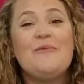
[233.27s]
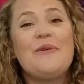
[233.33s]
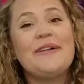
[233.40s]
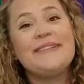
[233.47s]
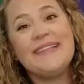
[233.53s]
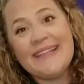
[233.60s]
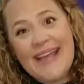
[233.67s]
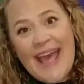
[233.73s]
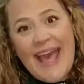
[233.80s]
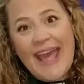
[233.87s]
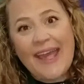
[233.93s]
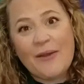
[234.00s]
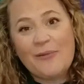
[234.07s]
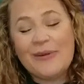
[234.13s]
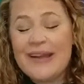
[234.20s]
Well,
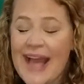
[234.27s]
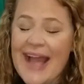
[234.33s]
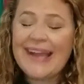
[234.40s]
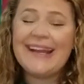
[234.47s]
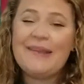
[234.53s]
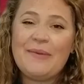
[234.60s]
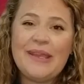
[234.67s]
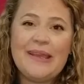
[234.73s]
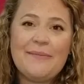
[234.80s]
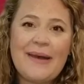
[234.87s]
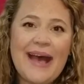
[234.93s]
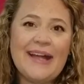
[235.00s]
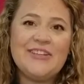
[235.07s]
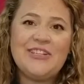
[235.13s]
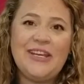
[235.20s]
today we're not going to be
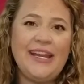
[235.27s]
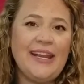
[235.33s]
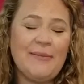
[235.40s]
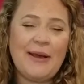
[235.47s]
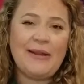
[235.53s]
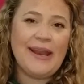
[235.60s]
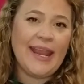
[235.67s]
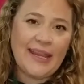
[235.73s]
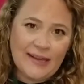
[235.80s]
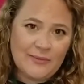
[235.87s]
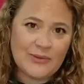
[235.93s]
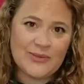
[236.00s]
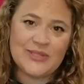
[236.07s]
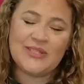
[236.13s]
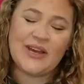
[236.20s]
imagining about
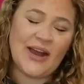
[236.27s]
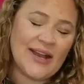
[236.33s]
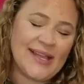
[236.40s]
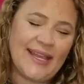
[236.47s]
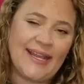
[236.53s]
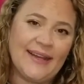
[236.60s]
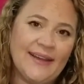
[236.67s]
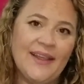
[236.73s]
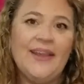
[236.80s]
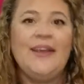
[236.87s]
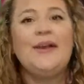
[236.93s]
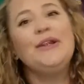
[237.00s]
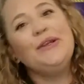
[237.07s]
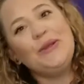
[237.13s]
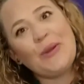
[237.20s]
animals talking,
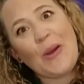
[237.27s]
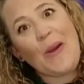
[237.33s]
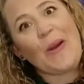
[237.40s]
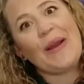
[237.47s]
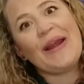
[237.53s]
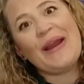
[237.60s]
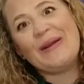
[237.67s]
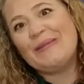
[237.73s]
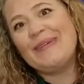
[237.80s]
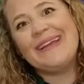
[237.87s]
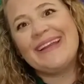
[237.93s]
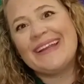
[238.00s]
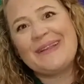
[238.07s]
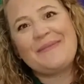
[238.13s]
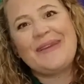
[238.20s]
nor are we
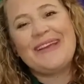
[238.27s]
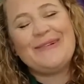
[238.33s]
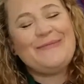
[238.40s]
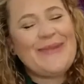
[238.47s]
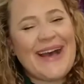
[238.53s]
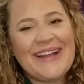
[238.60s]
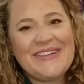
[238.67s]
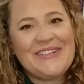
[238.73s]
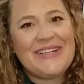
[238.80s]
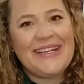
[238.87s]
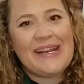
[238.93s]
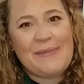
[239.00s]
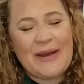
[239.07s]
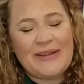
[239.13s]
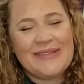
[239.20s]
going to be
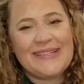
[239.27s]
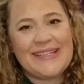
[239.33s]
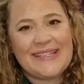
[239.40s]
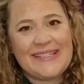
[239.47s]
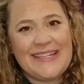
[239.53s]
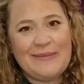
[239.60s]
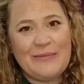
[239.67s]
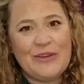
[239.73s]
imagining about Disney